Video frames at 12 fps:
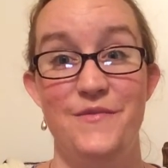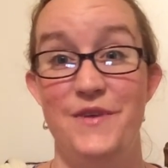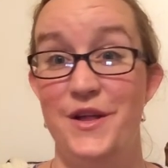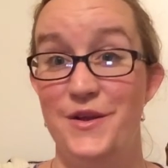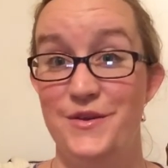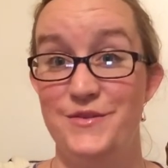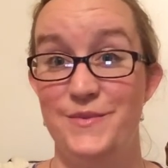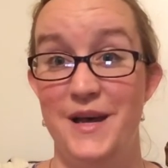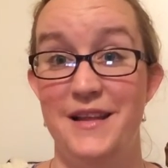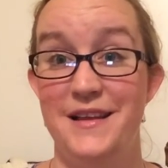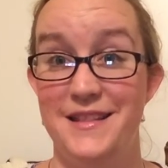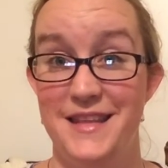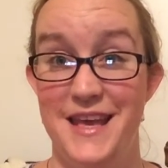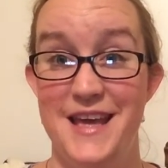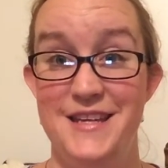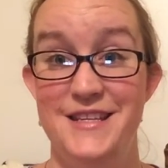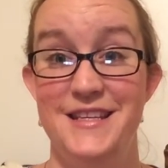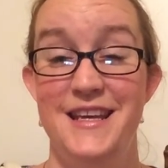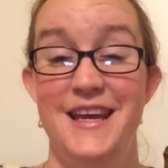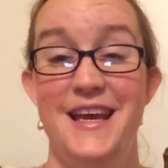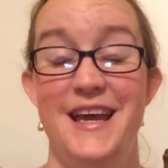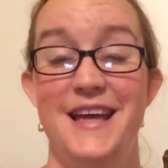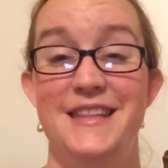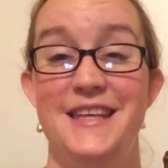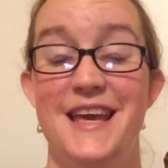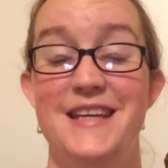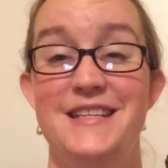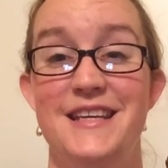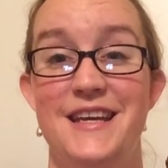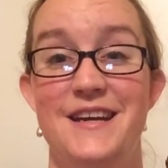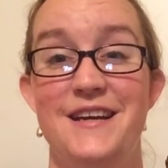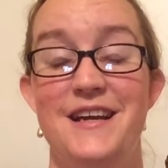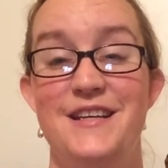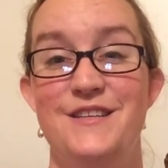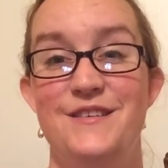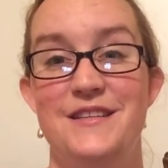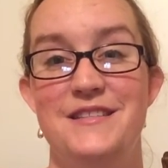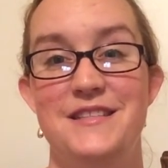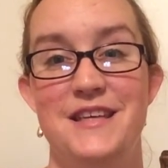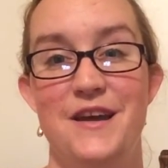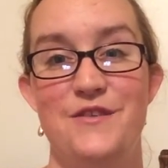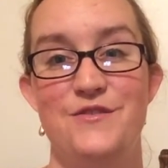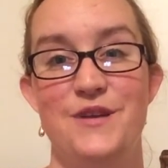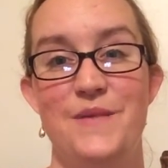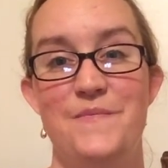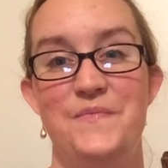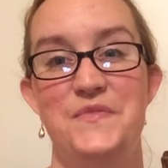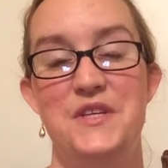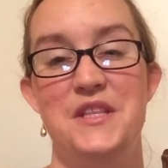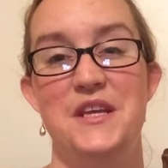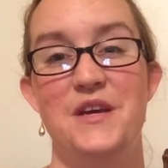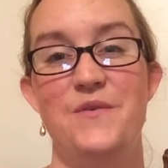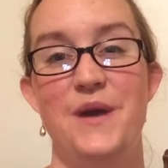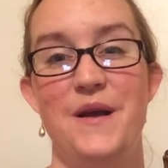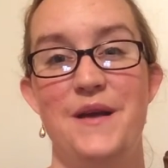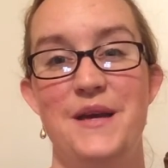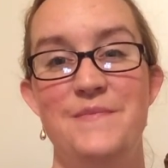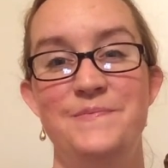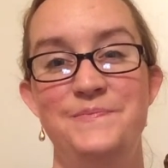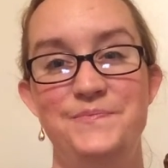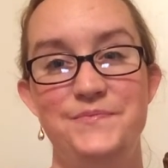if all goes well, at the end here, and you can see our trip to the aquarium.